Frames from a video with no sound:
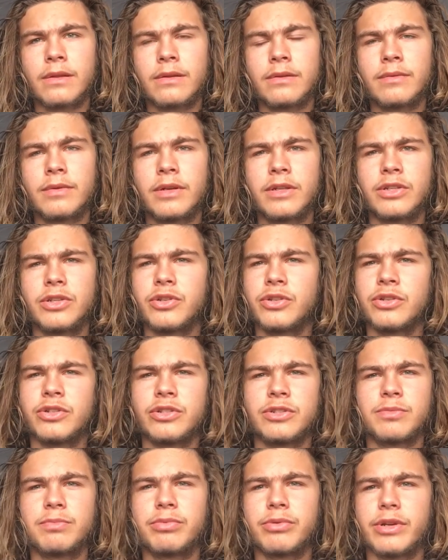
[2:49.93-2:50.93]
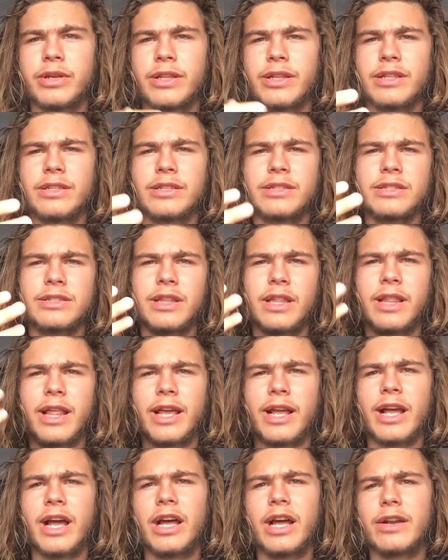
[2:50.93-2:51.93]
And you can just breathe. It's just like
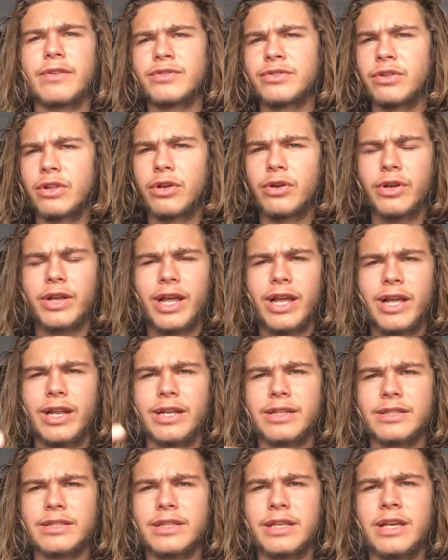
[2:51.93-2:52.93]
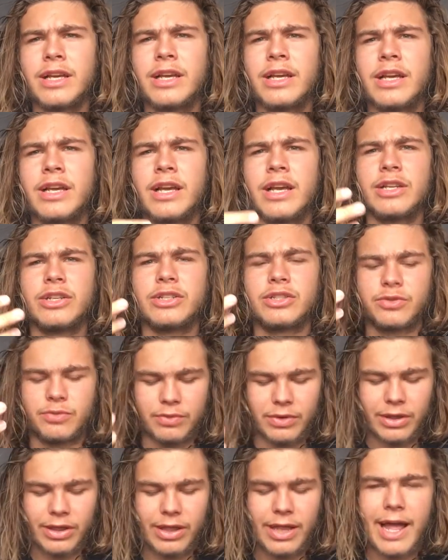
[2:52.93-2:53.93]
kind of slow cadence. And just
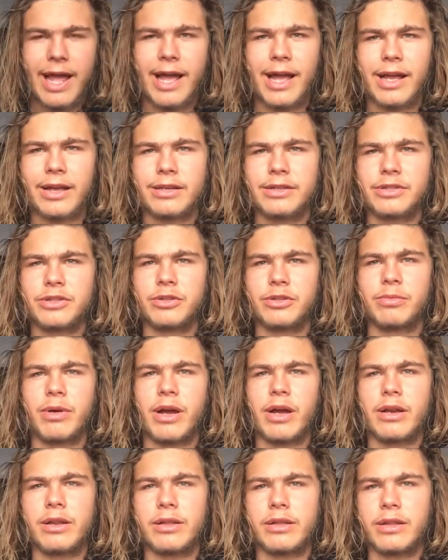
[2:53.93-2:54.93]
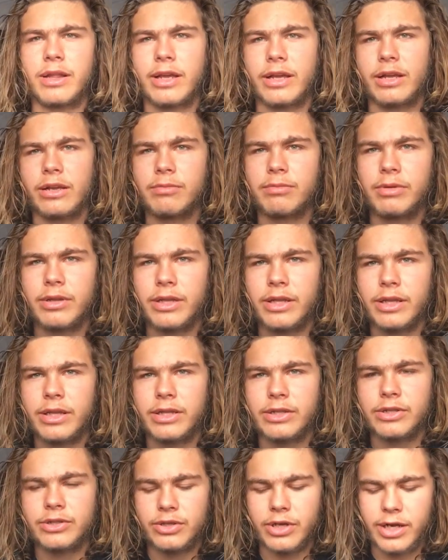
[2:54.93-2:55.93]
relax your body, like completely.
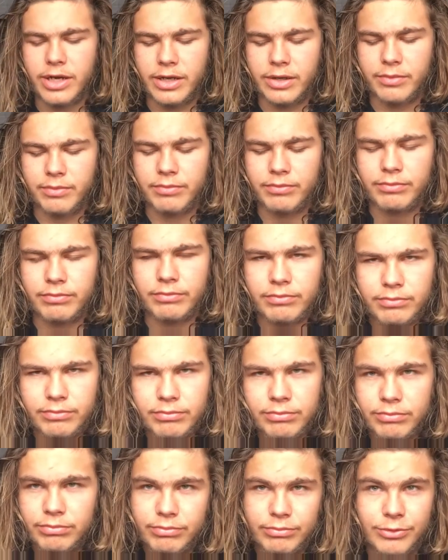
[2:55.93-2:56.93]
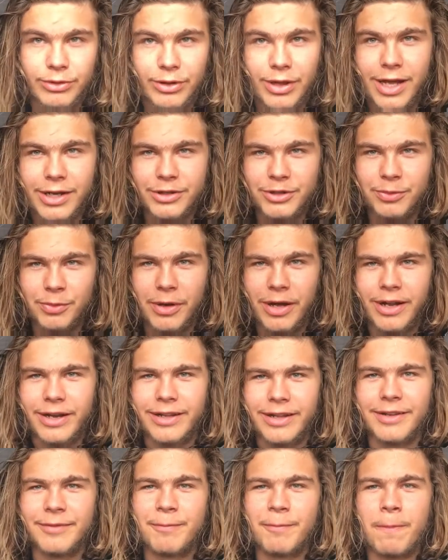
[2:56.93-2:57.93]
Just try to relax your body.
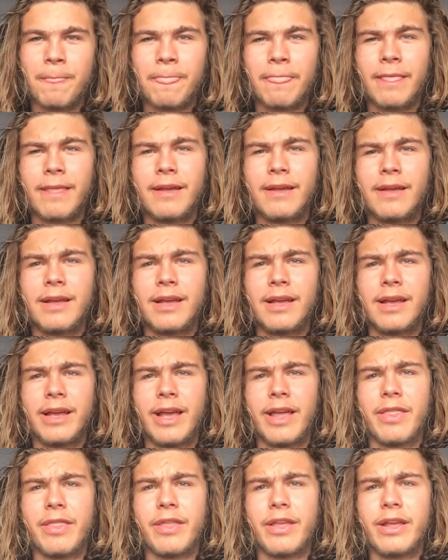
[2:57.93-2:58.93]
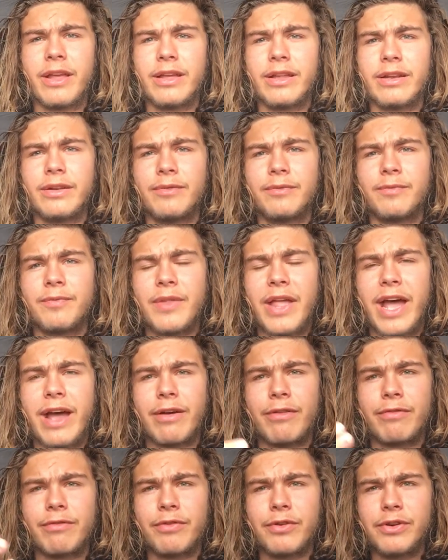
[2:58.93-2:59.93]
And then at
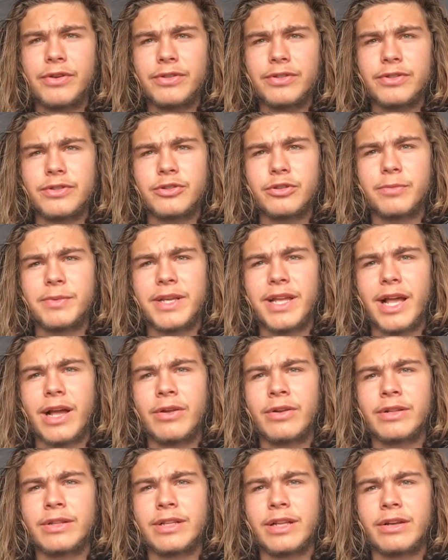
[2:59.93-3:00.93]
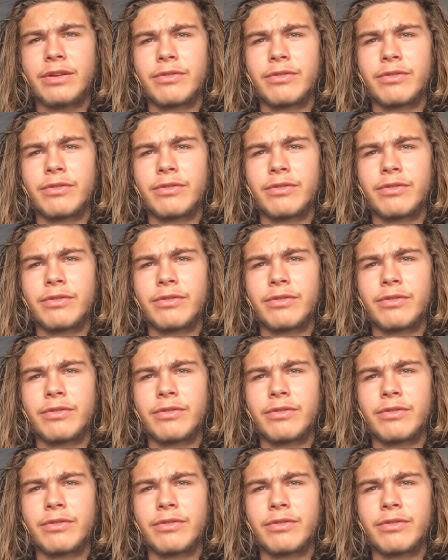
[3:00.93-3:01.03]
first, you'll be counting down